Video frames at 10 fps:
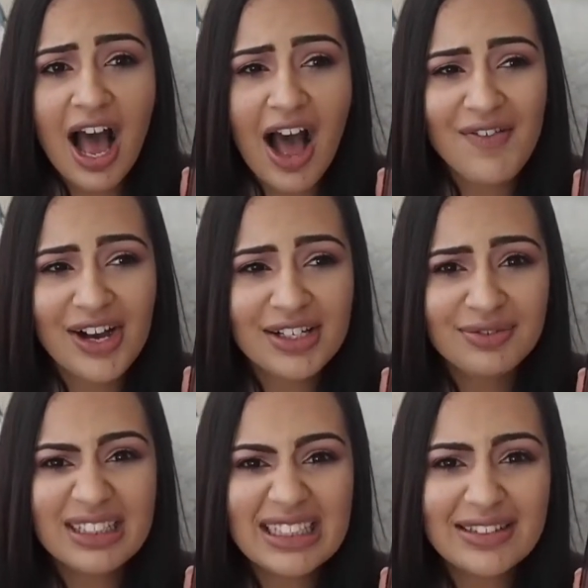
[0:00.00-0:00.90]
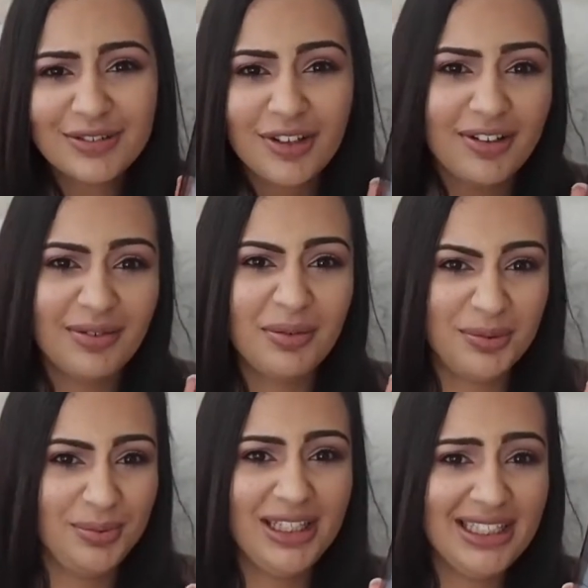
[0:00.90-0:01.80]
I find it really
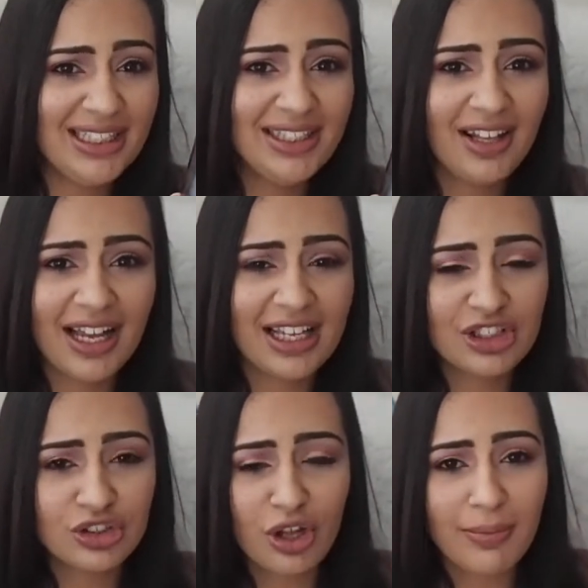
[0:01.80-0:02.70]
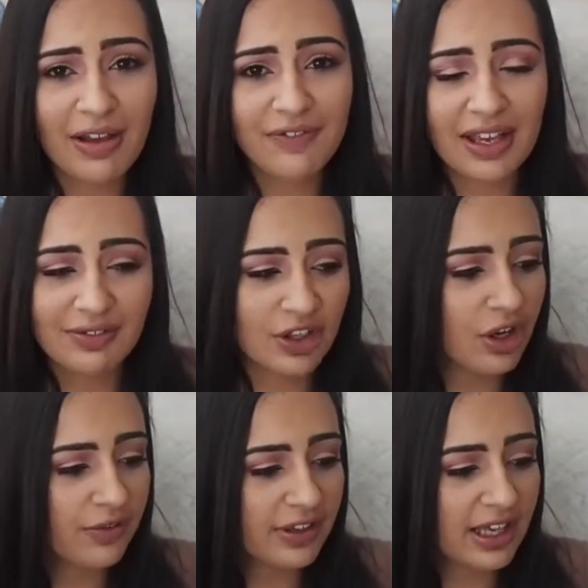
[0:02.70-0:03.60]
weird, like, it's not my favorite
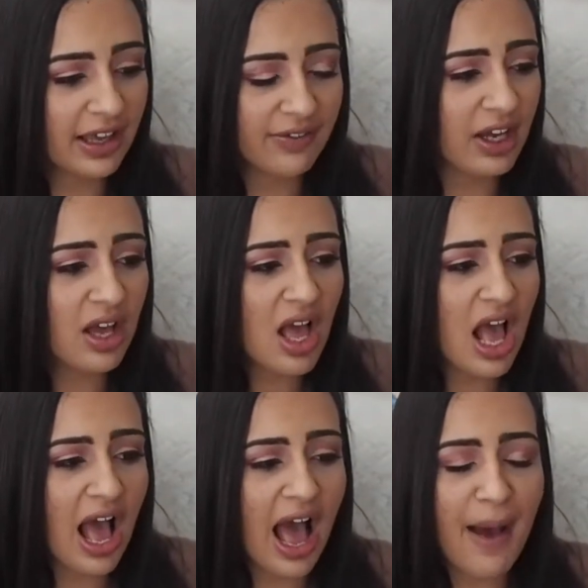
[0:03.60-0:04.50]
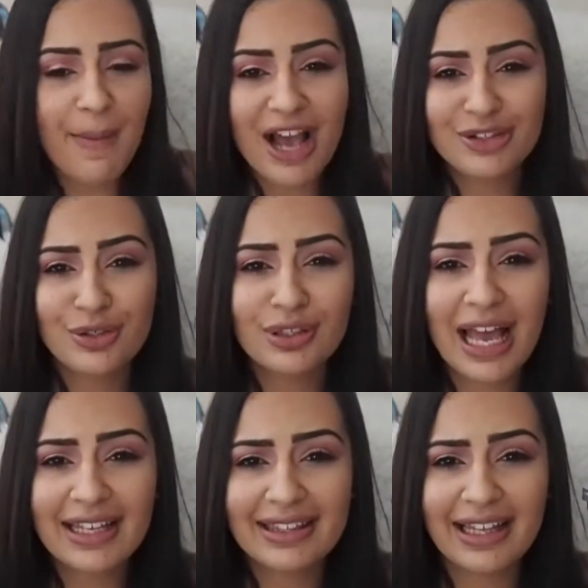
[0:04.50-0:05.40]
coffee ever. I do
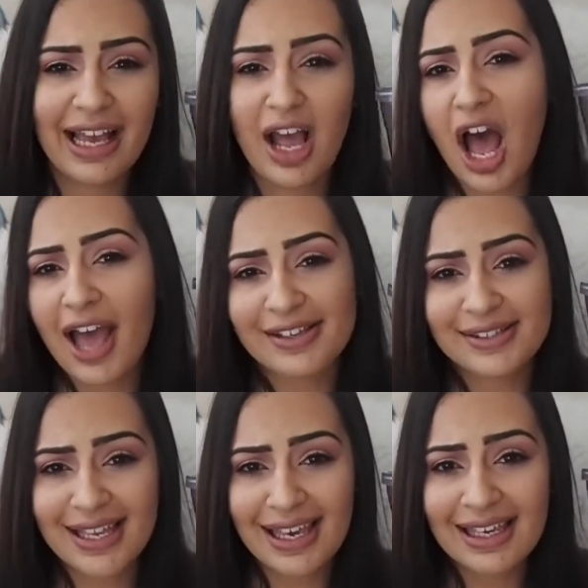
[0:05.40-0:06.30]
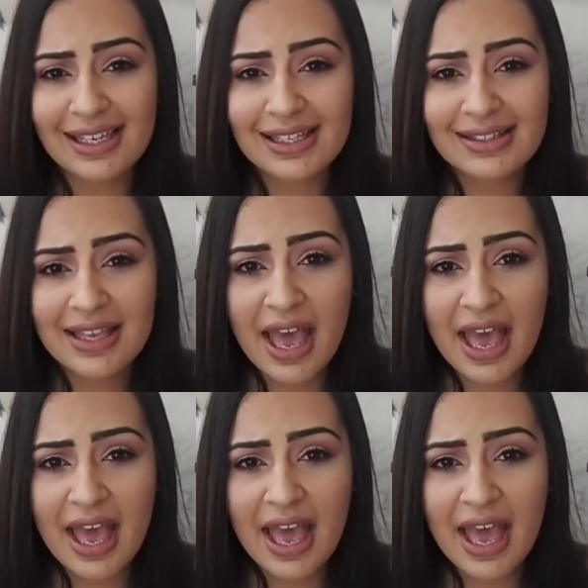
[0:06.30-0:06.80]
like their like iced teas,